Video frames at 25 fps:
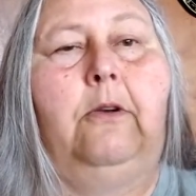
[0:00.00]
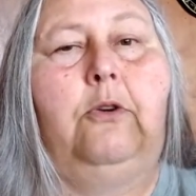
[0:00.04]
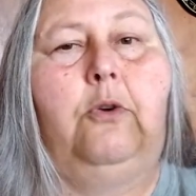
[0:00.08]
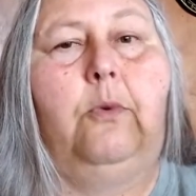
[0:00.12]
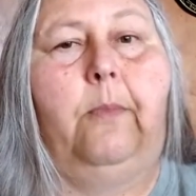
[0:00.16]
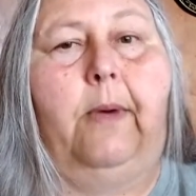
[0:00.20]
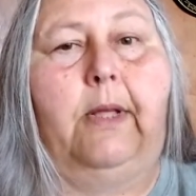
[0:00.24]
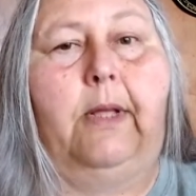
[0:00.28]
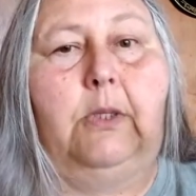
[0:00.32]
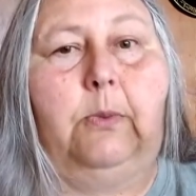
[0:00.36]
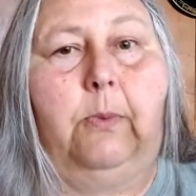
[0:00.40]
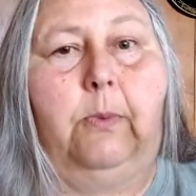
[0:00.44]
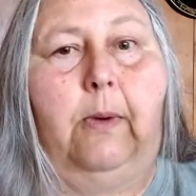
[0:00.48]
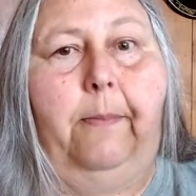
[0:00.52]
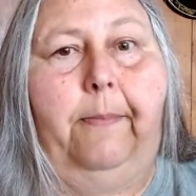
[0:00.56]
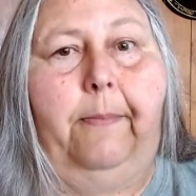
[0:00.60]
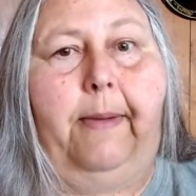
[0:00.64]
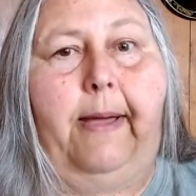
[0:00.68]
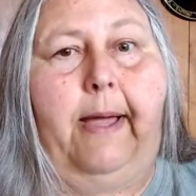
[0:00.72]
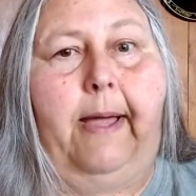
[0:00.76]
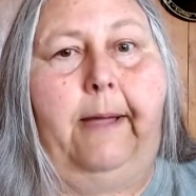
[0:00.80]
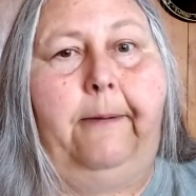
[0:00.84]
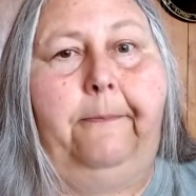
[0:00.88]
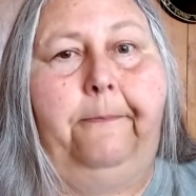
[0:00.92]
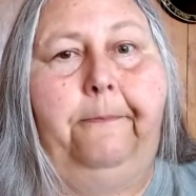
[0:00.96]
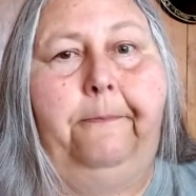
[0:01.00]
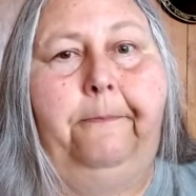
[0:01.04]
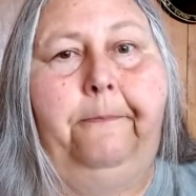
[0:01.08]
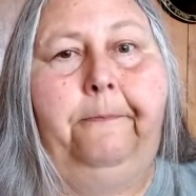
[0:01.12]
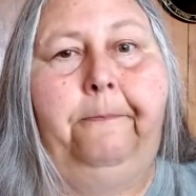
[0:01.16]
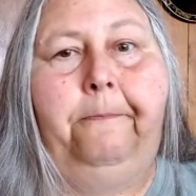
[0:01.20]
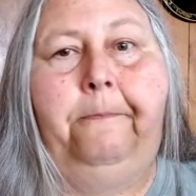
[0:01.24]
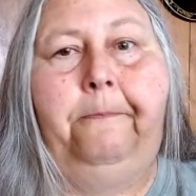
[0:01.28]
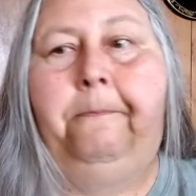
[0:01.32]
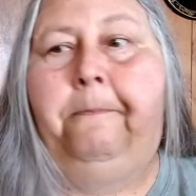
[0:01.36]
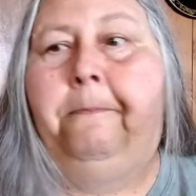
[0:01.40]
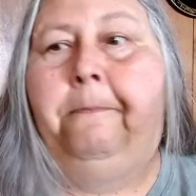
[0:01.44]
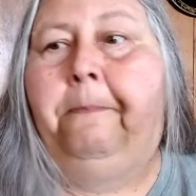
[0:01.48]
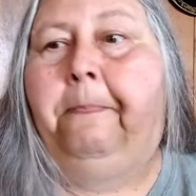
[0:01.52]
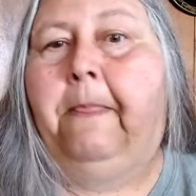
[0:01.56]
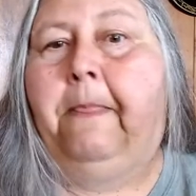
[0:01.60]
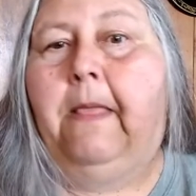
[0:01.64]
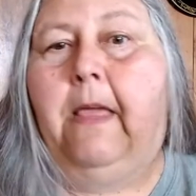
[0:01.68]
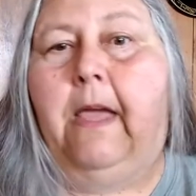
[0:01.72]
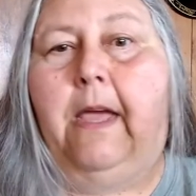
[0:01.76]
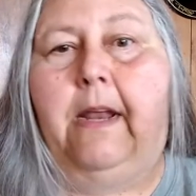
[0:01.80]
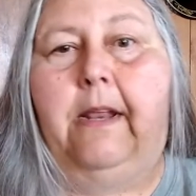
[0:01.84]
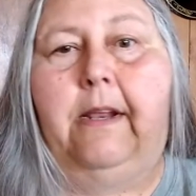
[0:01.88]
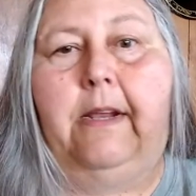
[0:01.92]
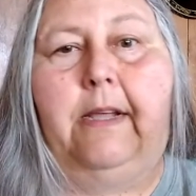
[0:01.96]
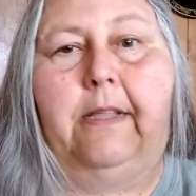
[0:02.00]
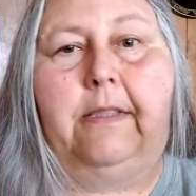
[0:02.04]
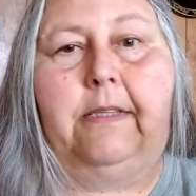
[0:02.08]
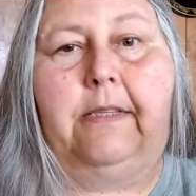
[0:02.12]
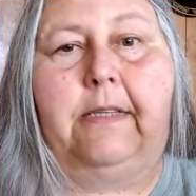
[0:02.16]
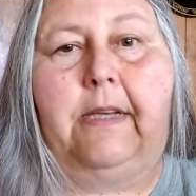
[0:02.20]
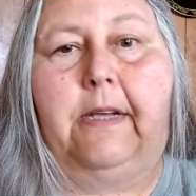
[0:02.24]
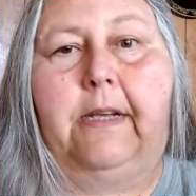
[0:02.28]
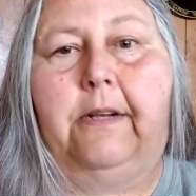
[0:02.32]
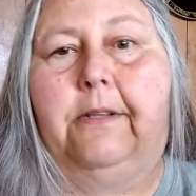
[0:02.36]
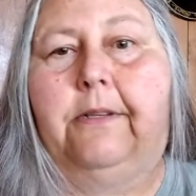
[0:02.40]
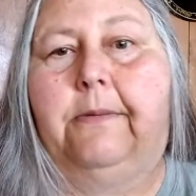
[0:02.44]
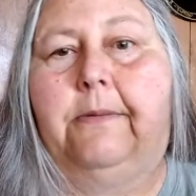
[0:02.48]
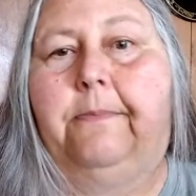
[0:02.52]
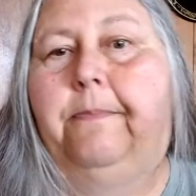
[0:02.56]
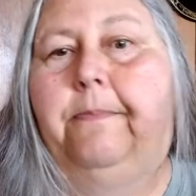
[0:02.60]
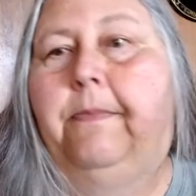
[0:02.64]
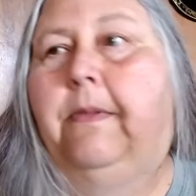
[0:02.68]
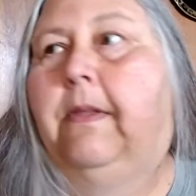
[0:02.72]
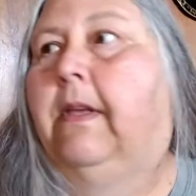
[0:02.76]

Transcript: Two months went by. I didn't get the sandals.